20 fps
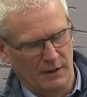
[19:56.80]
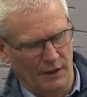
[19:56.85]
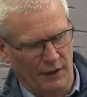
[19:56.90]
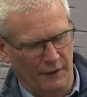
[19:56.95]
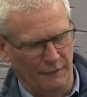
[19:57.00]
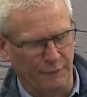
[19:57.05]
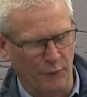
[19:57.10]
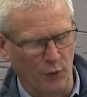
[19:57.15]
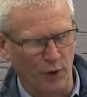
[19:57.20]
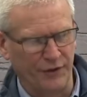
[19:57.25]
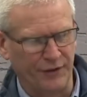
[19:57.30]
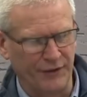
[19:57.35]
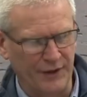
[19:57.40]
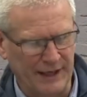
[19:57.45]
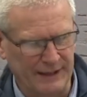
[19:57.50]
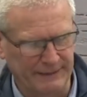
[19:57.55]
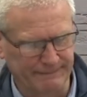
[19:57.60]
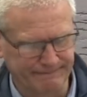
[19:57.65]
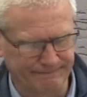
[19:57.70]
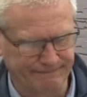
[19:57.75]
A fourth
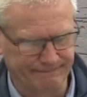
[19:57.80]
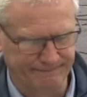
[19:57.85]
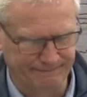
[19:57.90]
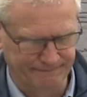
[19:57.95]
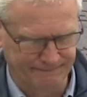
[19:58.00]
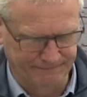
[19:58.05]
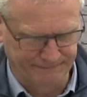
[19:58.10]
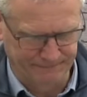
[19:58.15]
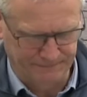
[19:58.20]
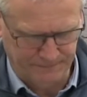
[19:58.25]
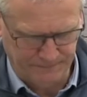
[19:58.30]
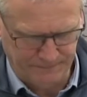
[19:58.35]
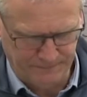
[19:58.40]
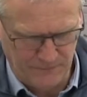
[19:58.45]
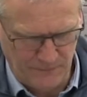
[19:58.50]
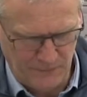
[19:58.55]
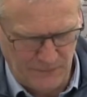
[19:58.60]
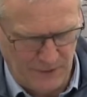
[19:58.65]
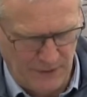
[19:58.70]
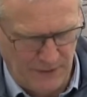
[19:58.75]
thing
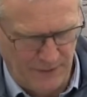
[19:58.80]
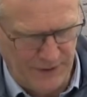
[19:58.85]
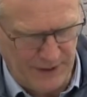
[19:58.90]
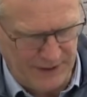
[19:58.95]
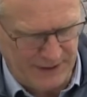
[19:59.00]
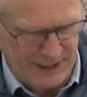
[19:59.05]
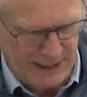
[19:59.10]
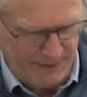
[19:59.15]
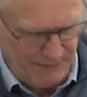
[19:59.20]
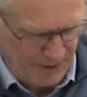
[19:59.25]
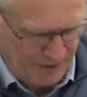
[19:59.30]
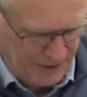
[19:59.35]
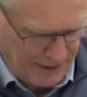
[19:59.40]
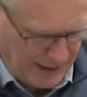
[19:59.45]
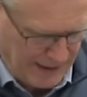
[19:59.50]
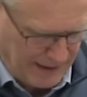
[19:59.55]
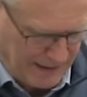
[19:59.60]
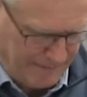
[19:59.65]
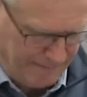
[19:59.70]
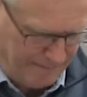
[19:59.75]
that
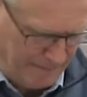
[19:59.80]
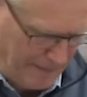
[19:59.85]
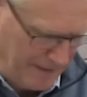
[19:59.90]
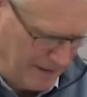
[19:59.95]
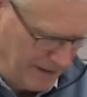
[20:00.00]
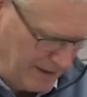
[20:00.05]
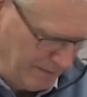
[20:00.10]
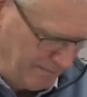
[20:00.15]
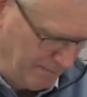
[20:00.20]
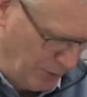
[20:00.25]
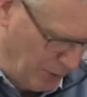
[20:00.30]
Timothy, that